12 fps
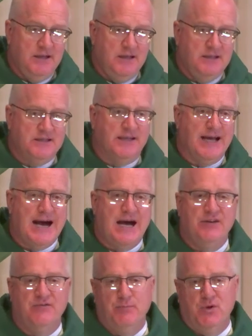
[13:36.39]
is a
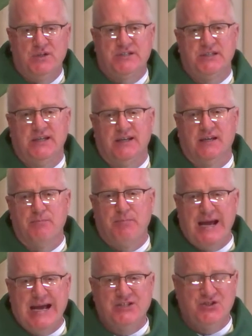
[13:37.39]
God of mercy and
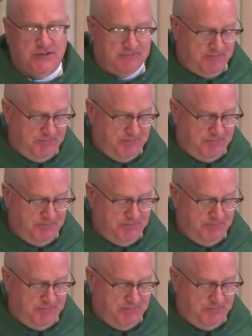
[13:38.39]
compassion.